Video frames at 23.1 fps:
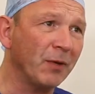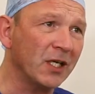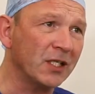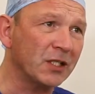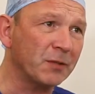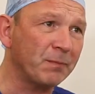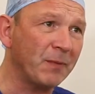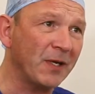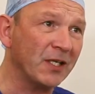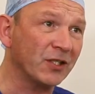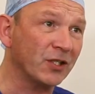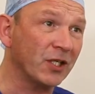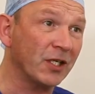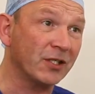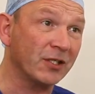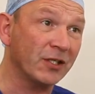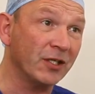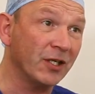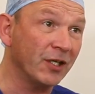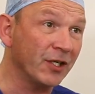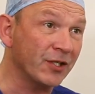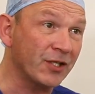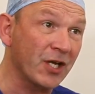by a specialist
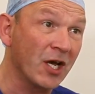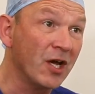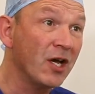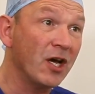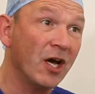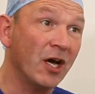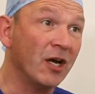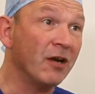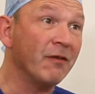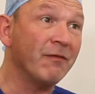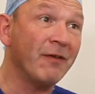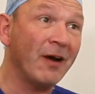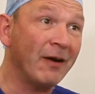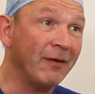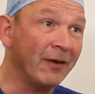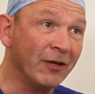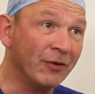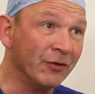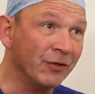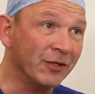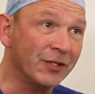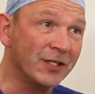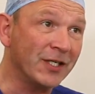nurse and a very
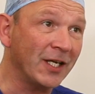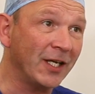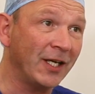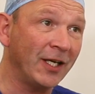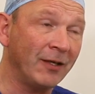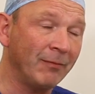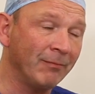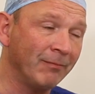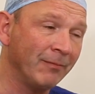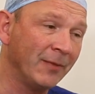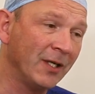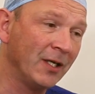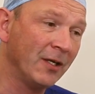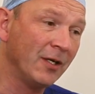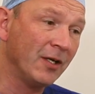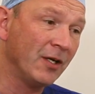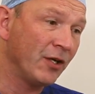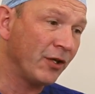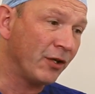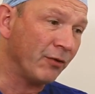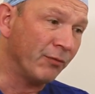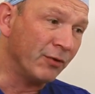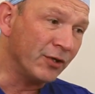good team.
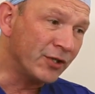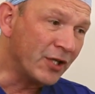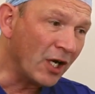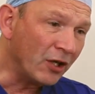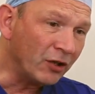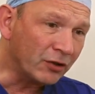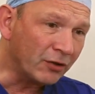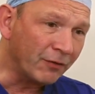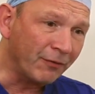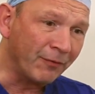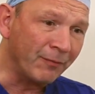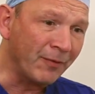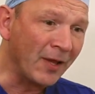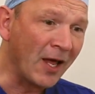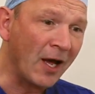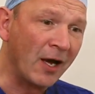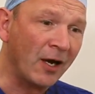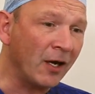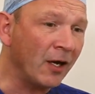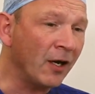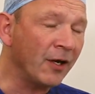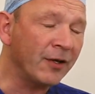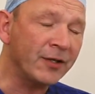The results from that
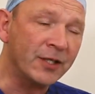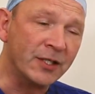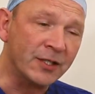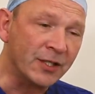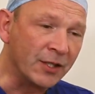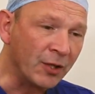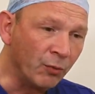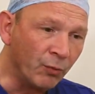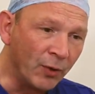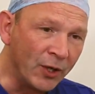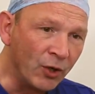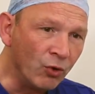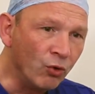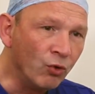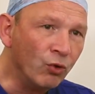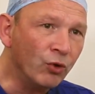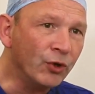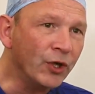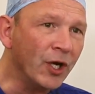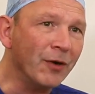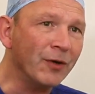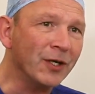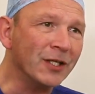are is that we all
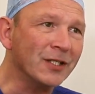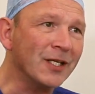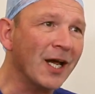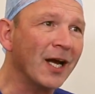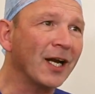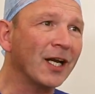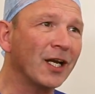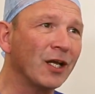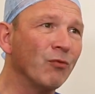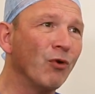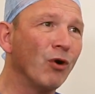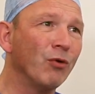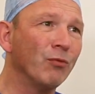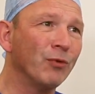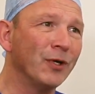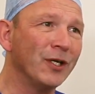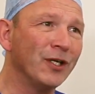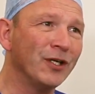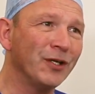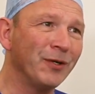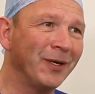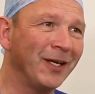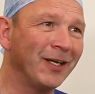know exactly what
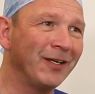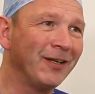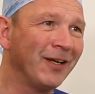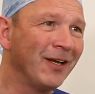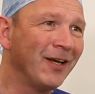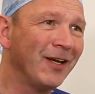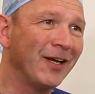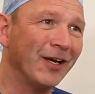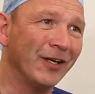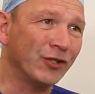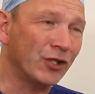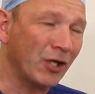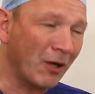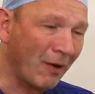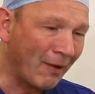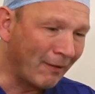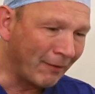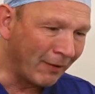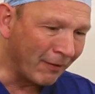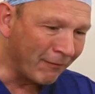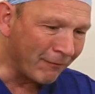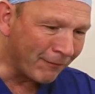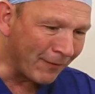we're doing, and so
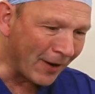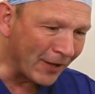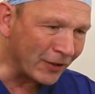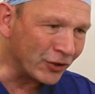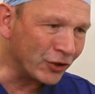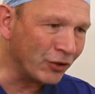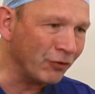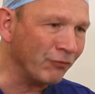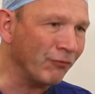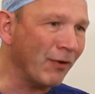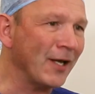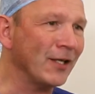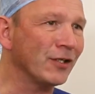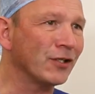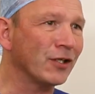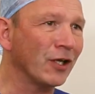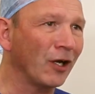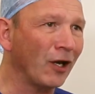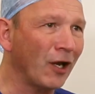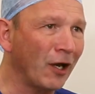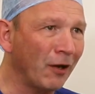our infection rates are